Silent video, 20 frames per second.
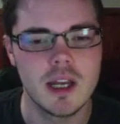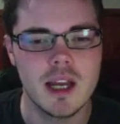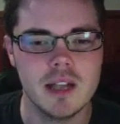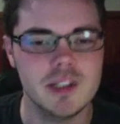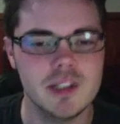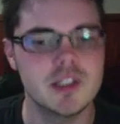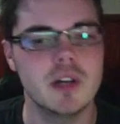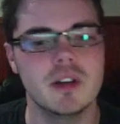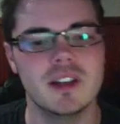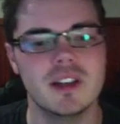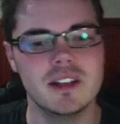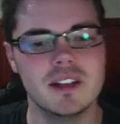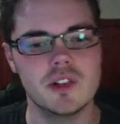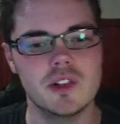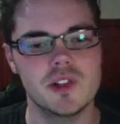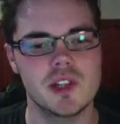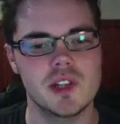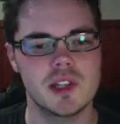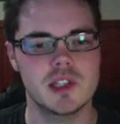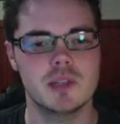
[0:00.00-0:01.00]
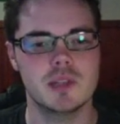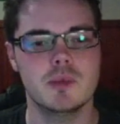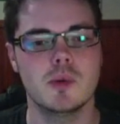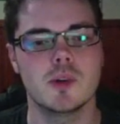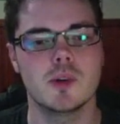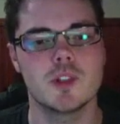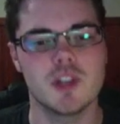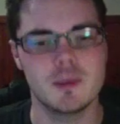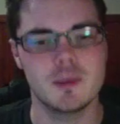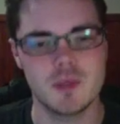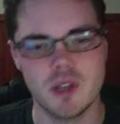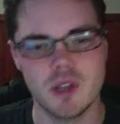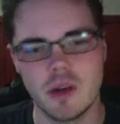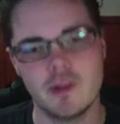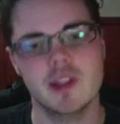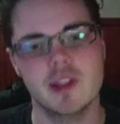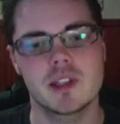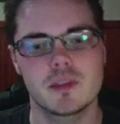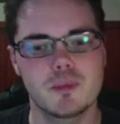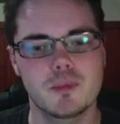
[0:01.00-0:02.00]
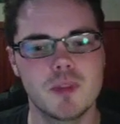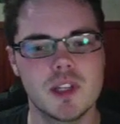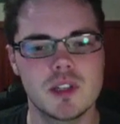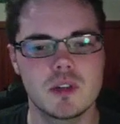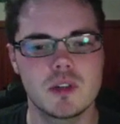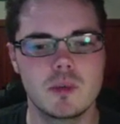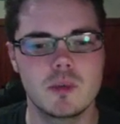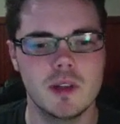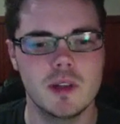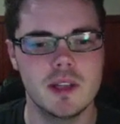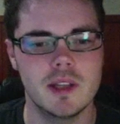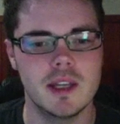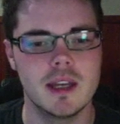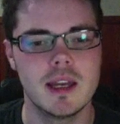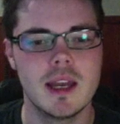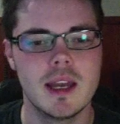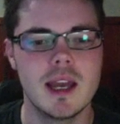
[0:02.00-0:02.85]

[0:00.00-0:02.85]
You don't need to use that support gem, so that's a good one there.